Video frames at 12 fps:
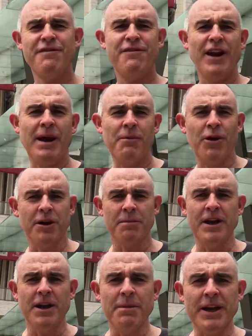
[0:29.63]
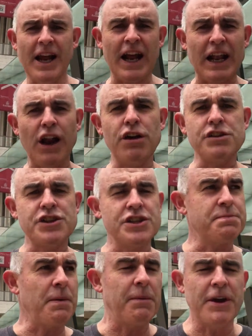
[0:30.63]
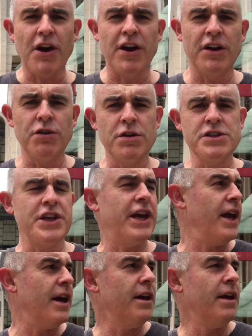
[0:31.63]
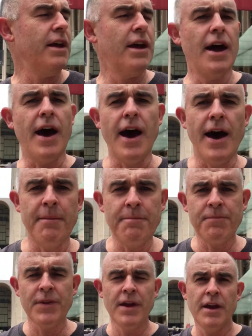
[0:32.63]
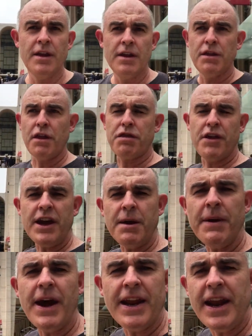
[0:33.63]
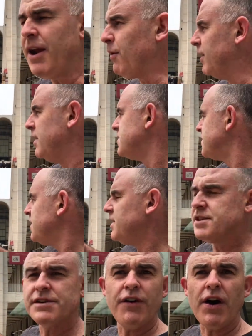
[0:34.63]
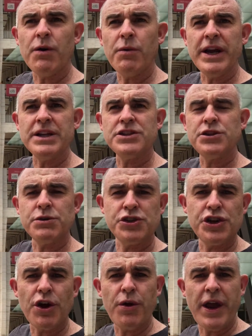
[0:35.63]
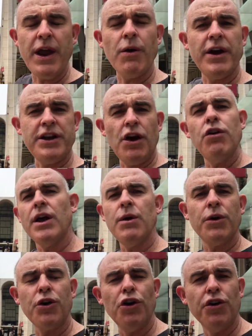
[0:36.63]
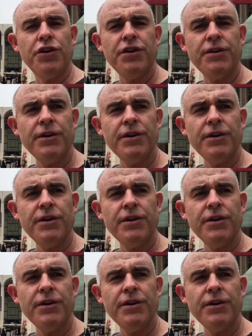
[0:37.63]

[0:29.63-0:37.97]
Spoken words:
Philharmonic meet. I better get close because it's probably kind of noisy here. The thing about here is if I went to a show here, I'd know they were good,